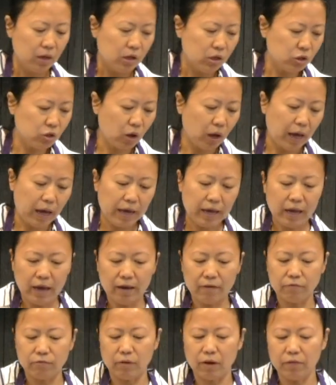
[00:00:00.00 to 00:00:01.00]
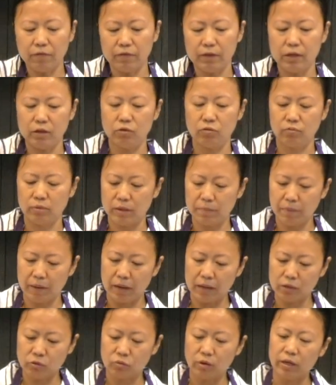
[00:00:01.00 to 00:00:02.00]
So I have roughly 3
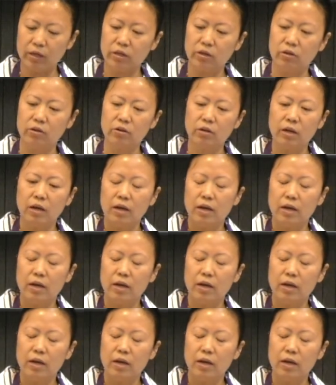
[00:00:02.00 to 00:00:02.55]
pounds right here,